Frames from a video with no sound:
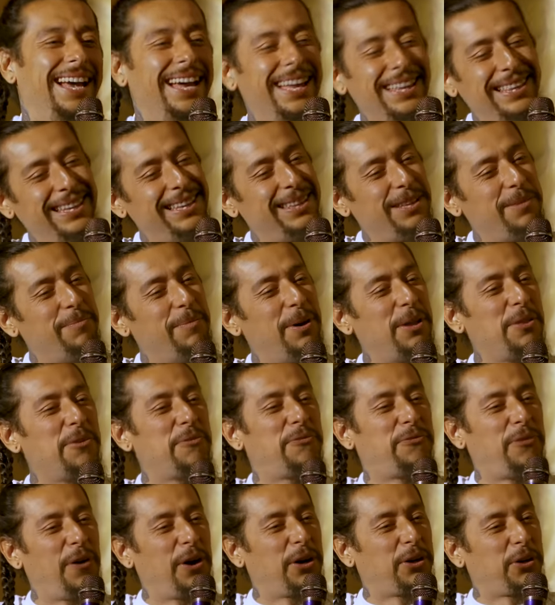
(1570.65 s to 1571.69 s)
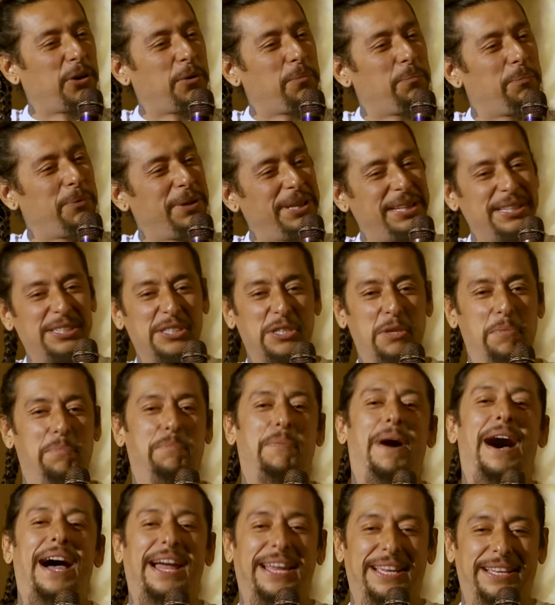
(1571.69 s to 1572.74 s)
And then the motherfucker brings the
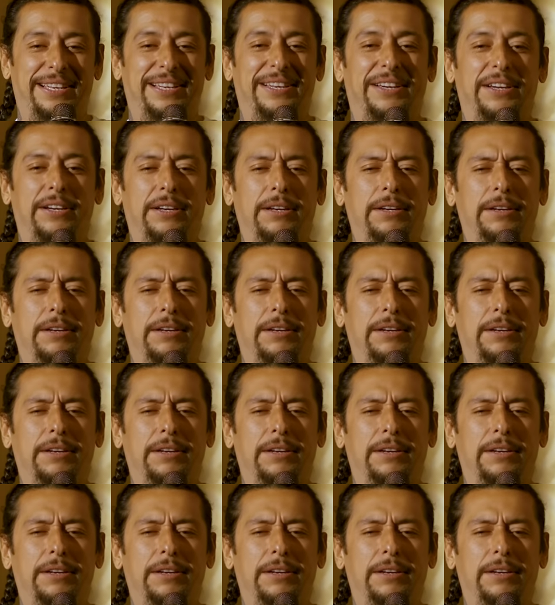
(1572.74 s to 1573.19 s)
bike.